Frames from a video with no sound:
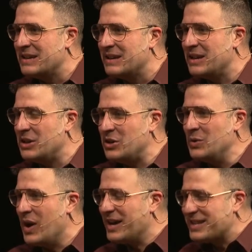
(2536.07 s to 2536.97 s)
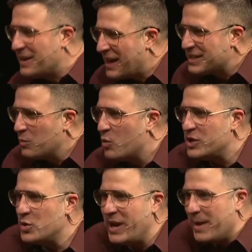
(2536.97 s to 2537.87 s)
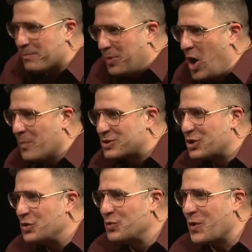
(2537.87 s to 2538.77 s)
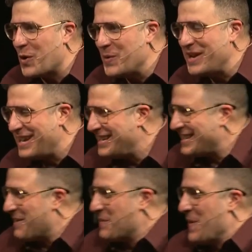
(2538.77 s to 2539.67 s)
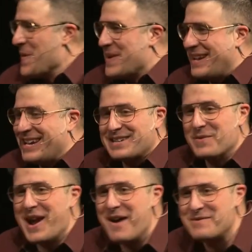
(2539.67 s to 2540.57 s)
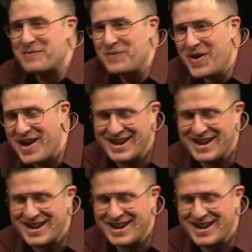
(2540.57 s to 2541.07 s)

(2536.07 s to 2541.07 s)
You, you know, I said, I said, Well, when you hit bumps, are you worried? He said, Worried. He said, We're having fun.